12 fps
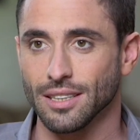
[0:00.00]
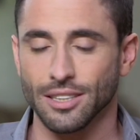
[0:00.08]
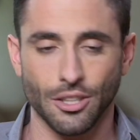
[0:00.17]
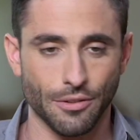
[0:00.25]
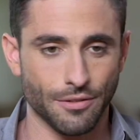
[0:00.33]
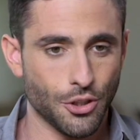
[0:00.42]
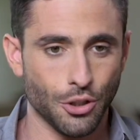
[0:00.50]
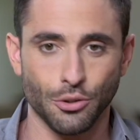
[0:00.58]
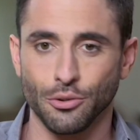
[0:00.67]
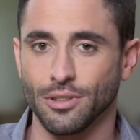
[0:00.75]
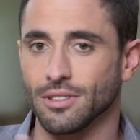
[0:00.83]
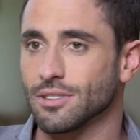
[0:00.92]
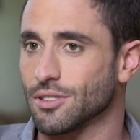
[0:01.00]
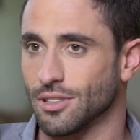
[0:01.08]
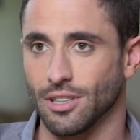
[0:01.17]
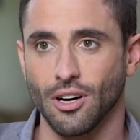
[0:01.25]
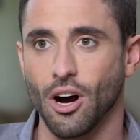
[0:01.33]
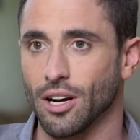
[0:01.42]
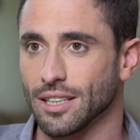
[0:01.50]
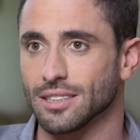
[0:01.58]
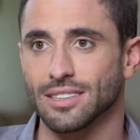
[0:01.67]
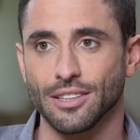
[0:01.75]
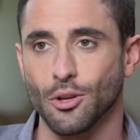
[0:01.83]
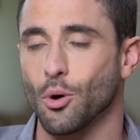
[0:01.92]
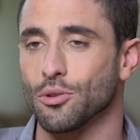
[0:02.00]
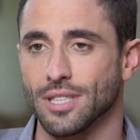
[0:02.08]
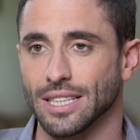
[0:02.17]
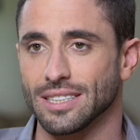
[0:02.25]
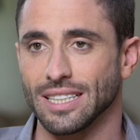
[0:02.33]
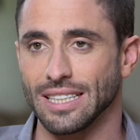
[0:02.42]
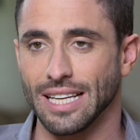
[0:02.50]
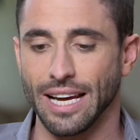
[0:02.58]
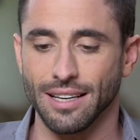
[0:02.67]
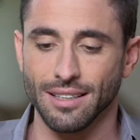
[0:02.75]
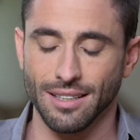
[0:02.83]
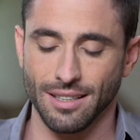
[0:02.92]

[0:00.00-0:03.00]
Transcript: June to August, did the whole 16-day.